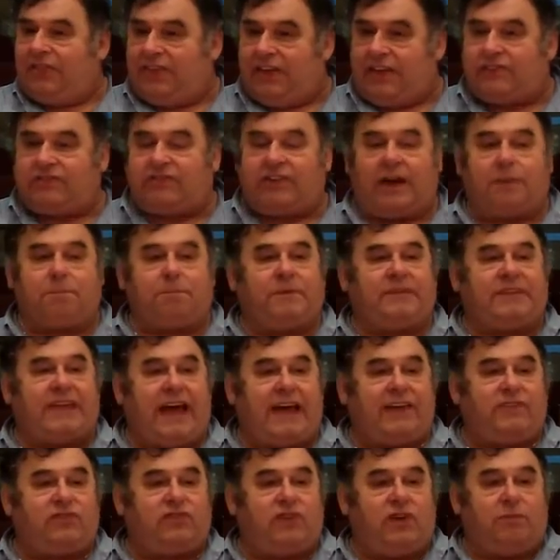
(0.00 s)
things like
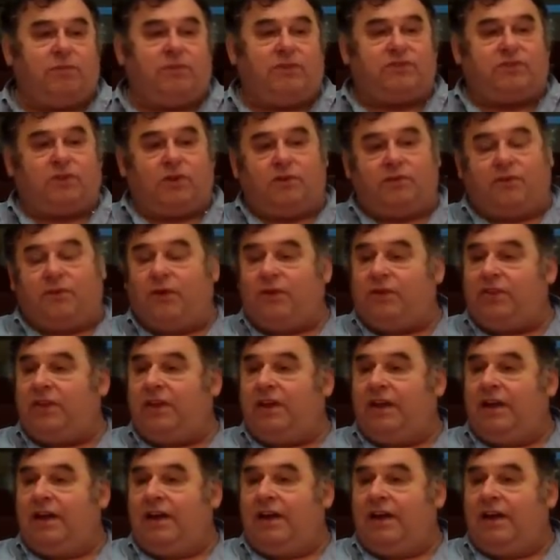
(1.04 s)
potassium and so forth.